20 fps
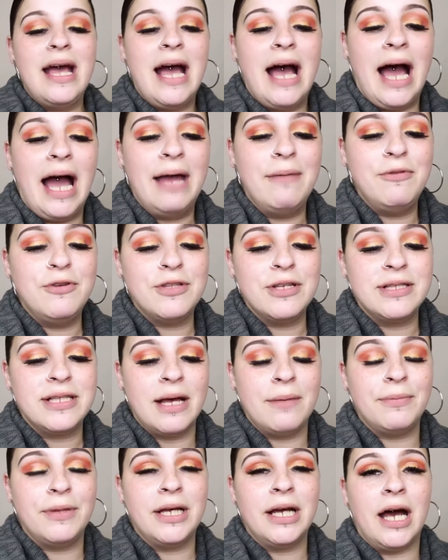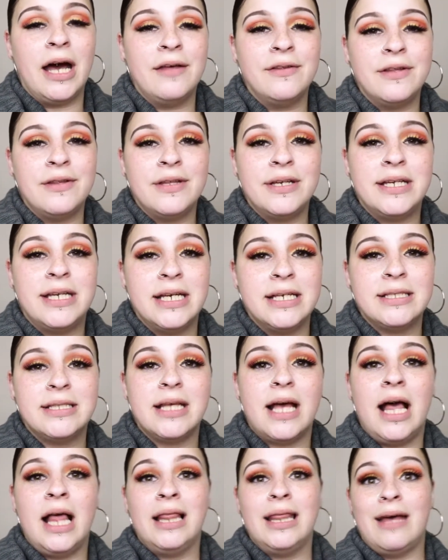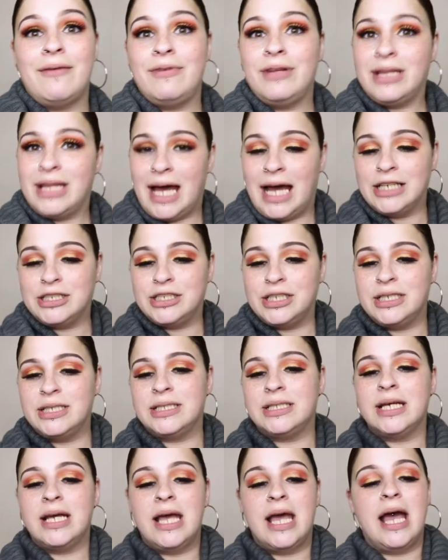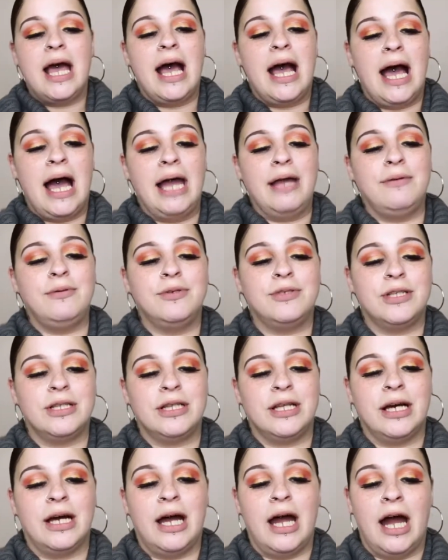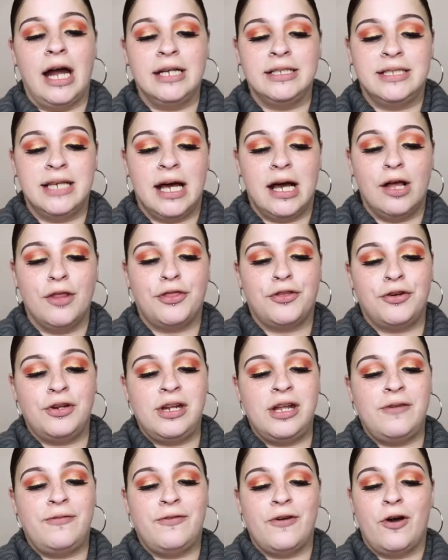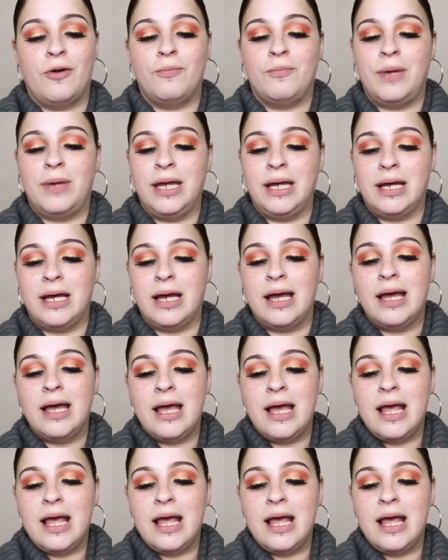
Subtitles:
I'm using something other than the Kiss 11 lashes. I'm using the Ardell 3D Faux Mink.